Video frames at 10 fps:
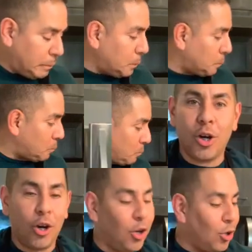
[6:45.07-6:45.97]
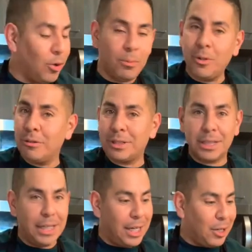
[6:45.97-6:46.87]
We're almost
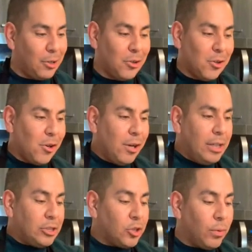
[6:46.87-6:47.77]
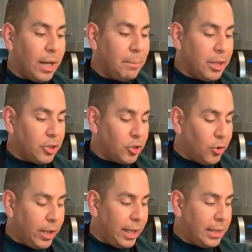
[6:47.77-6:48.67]
there. So what I'm gonna
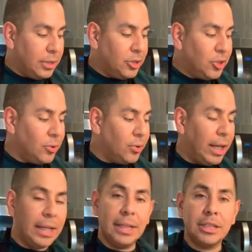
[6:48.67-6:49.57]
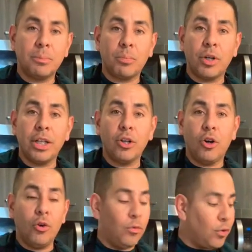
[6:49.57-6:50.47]
go ahead and do is bring
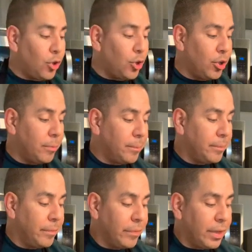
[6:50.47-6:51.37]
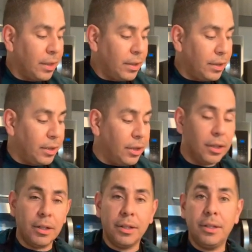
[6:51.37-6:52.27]
over
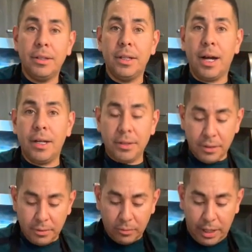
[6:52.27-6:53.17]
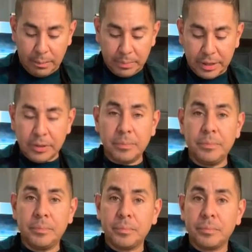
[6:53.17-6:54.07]
the naan wraps.
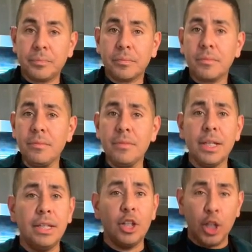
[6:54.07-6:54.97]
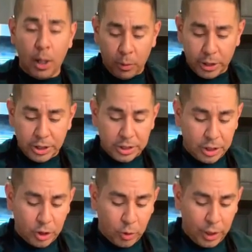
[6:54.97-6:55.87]
And then now we're just gonna
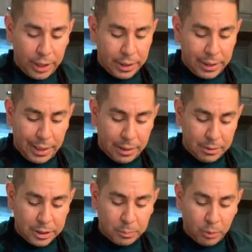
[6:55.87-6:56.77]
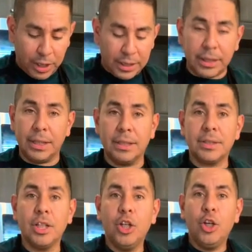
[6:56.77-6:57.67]
go ahead and spread these
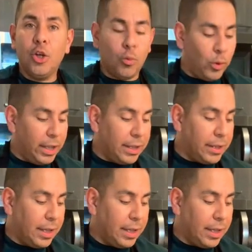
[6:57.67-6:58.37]
with